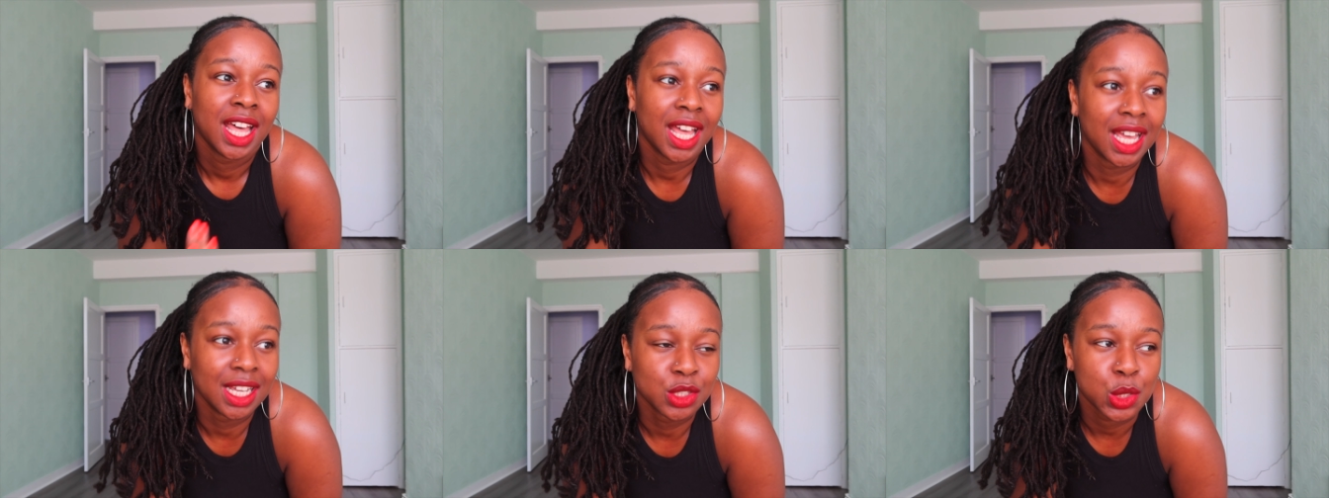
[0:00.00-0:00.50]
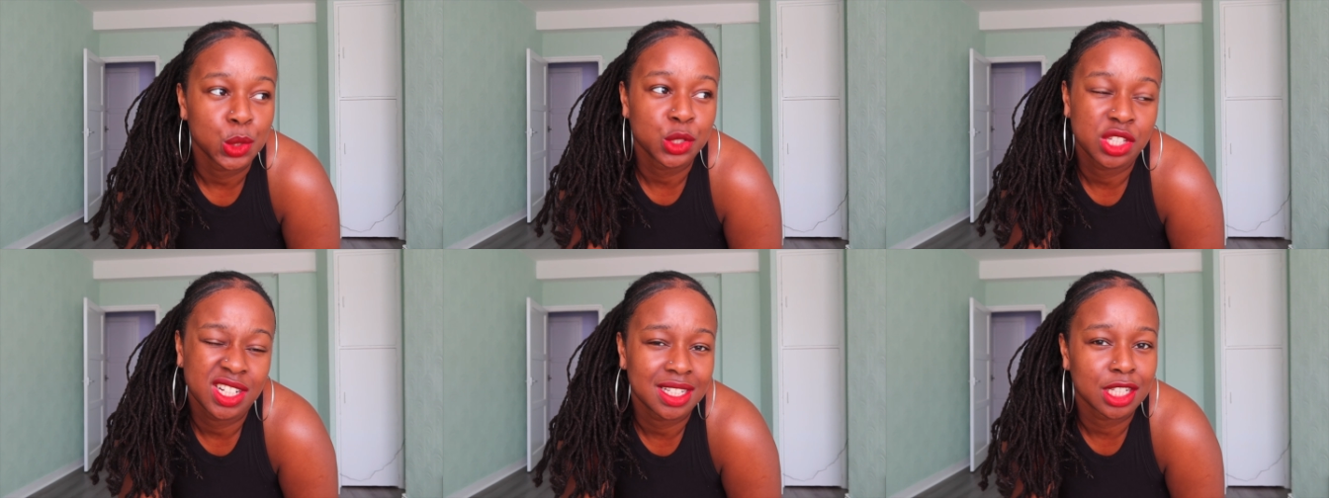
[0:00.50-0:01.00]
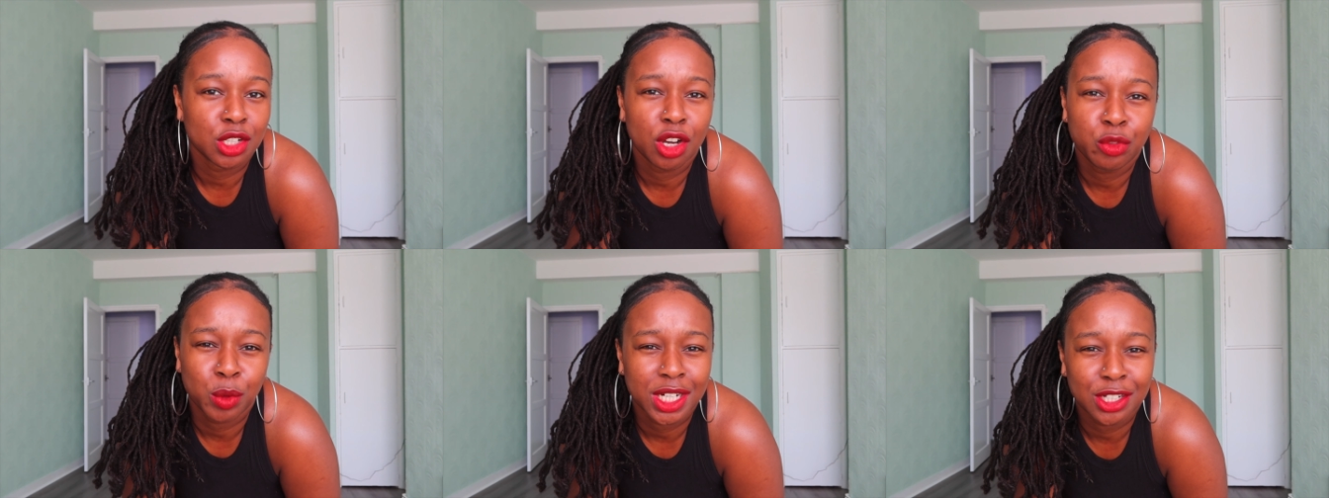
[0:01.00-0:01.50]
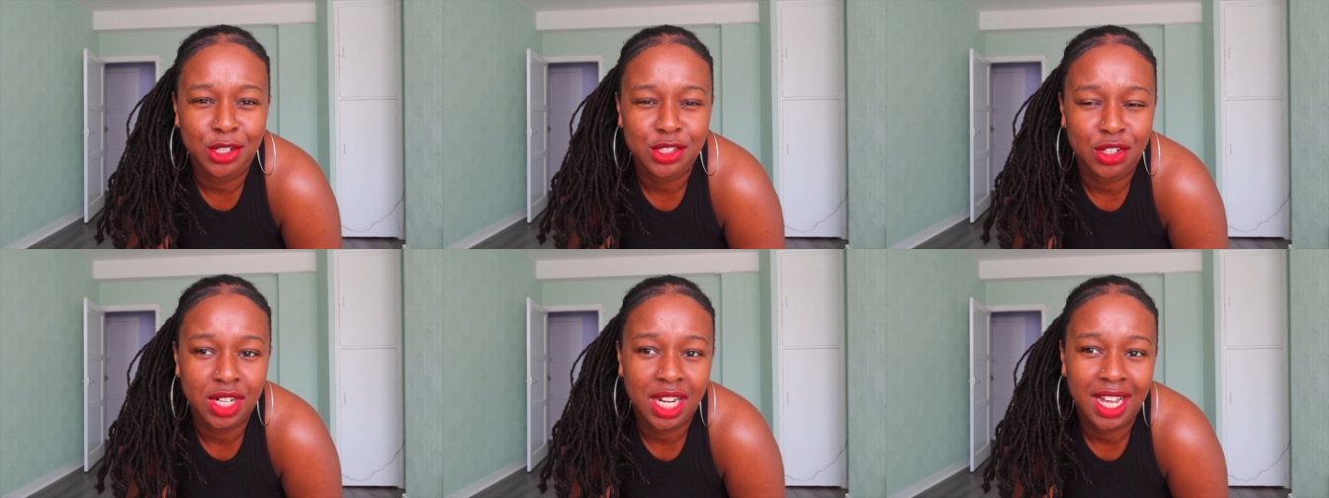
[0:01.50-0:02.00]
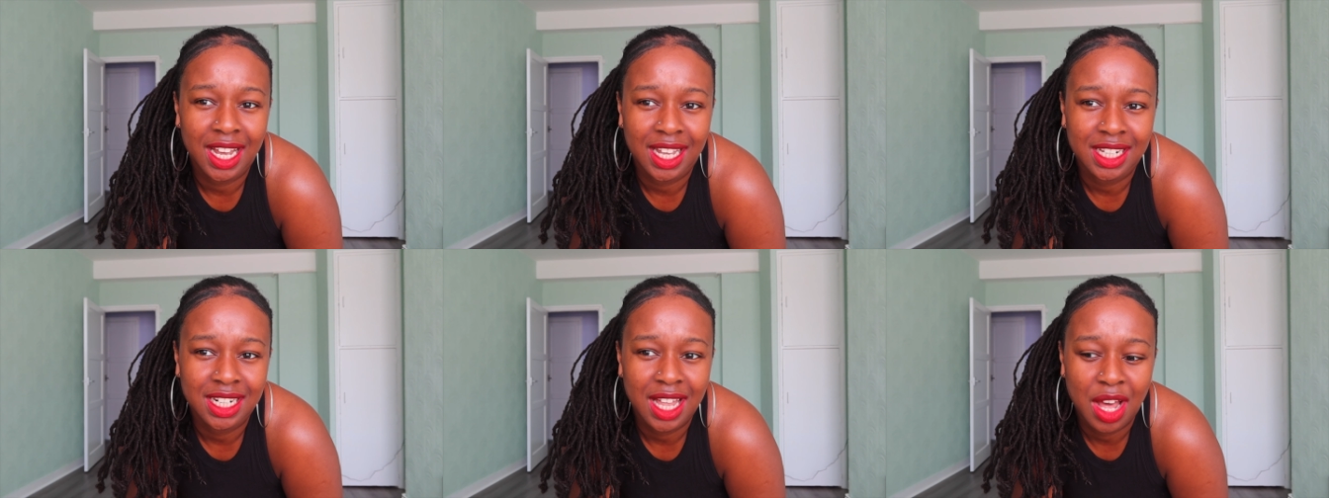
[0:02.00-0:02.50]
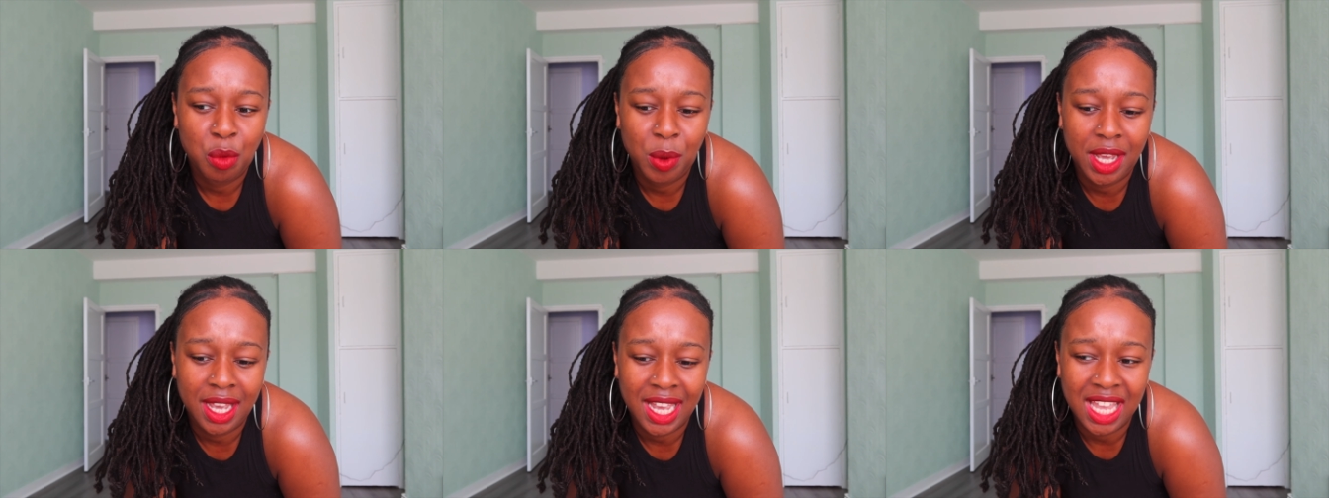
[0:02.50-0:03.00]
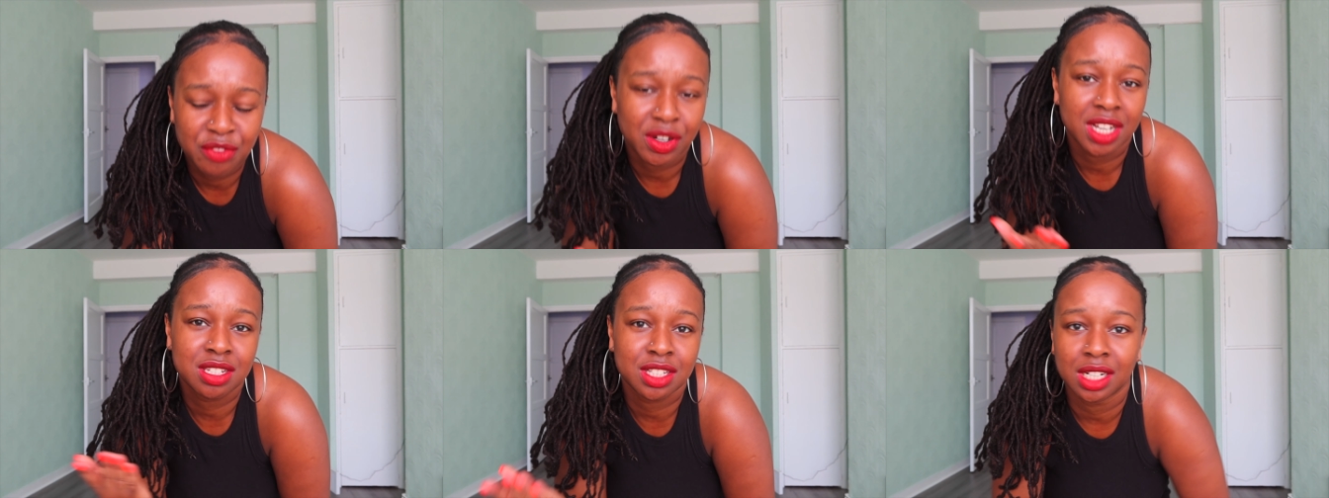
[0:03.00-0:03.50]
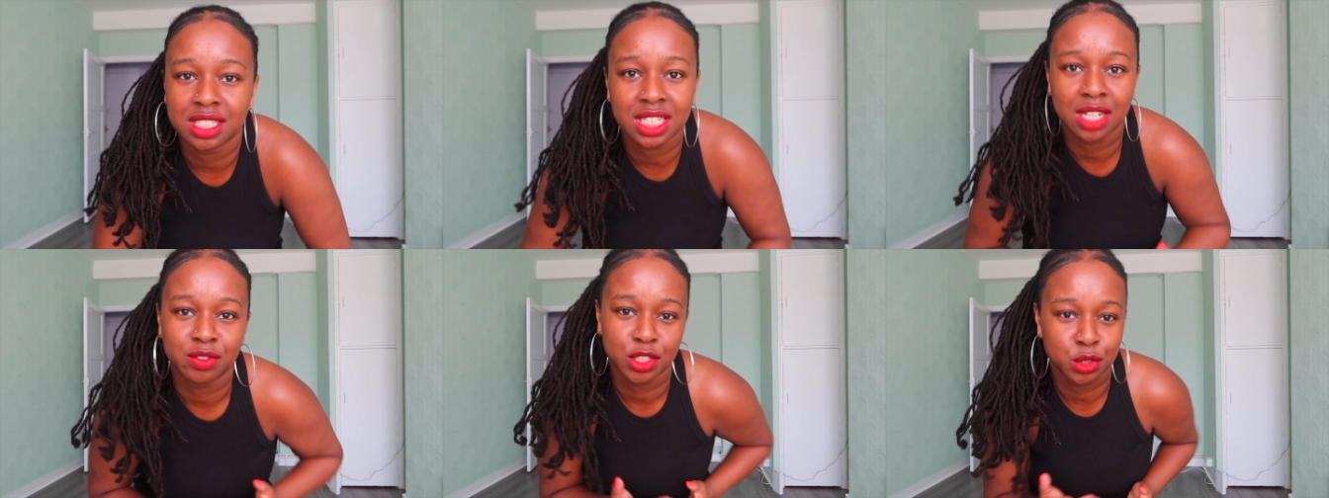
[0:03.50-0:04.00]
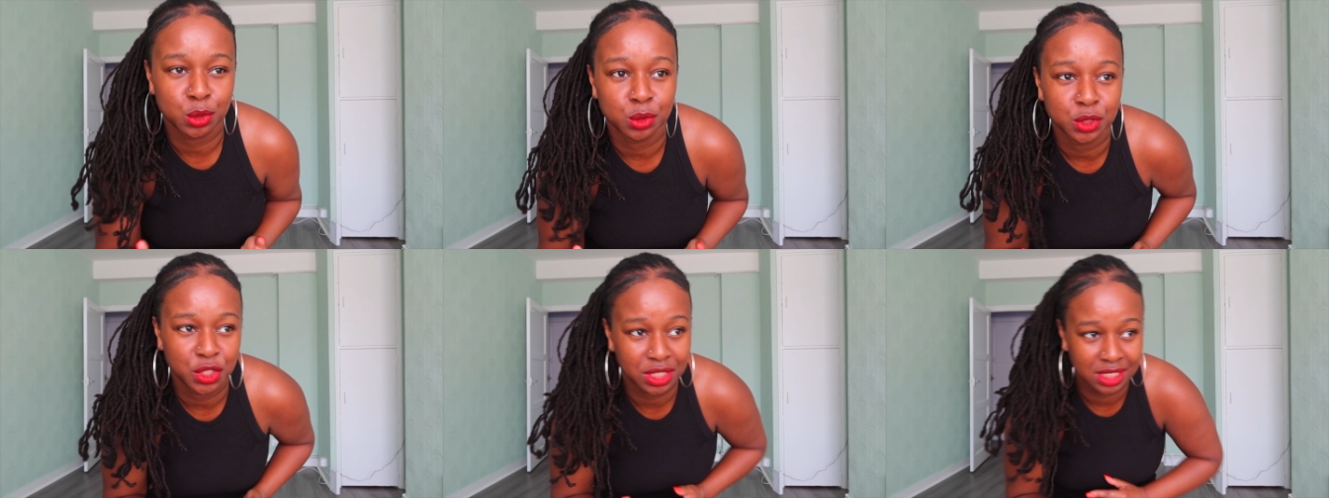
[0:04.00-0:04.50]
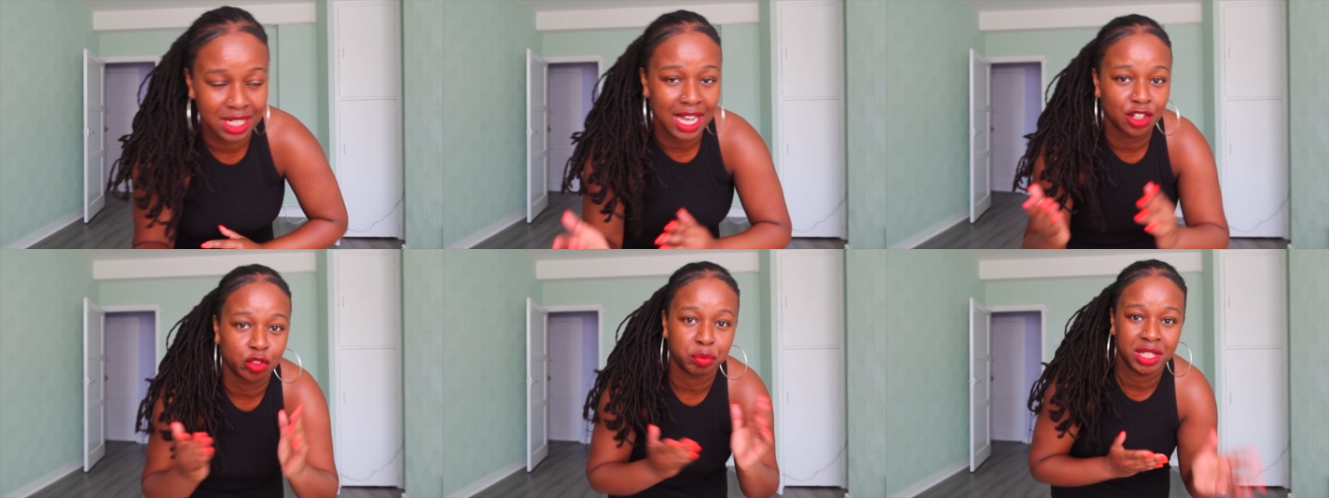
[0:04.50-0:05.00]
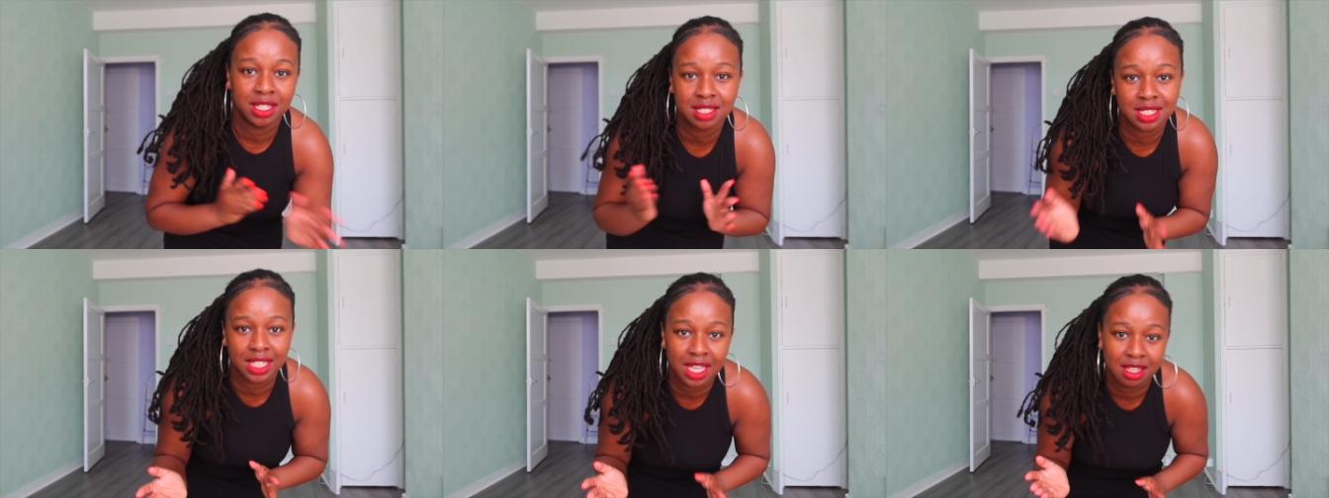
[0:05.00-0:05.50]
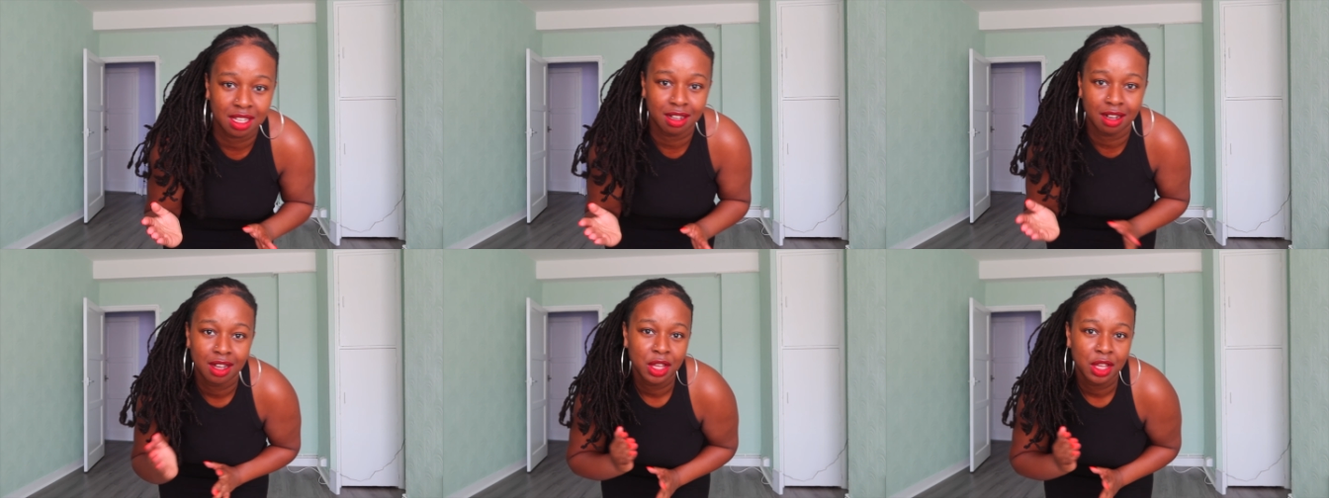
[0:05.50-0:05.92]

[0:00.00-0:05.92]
and also there's a lot of weirdos online where if I start to give a tour, you can kind of piece together